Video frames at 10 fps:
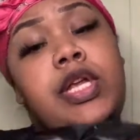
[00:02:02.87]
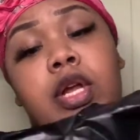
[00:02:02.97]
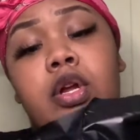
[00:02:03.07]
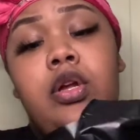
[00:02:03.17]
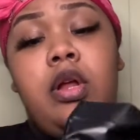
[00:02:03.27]

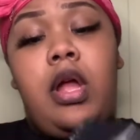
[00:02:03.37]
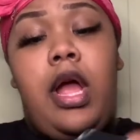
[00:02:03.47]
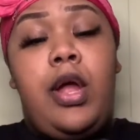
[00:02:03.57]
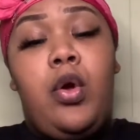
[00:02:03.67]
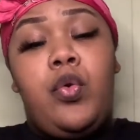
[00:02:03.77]
year
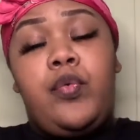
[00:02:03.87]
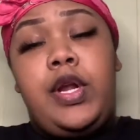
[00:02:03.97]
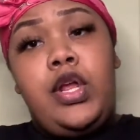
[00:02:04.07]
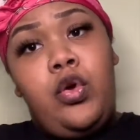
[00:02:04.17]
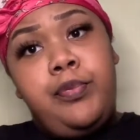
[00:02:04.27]
I already
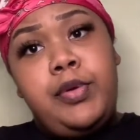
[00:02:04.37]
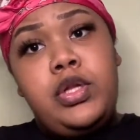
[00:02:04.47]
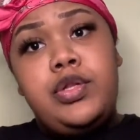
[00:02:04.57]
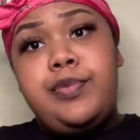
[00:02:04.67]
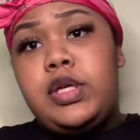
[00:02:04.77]
opened
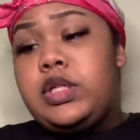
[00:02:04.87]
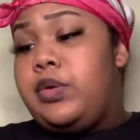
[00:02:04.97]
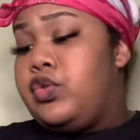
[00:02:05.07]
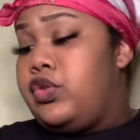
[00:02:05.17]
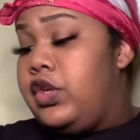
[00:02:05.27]
because I
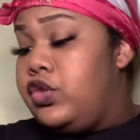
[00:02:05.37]
was trying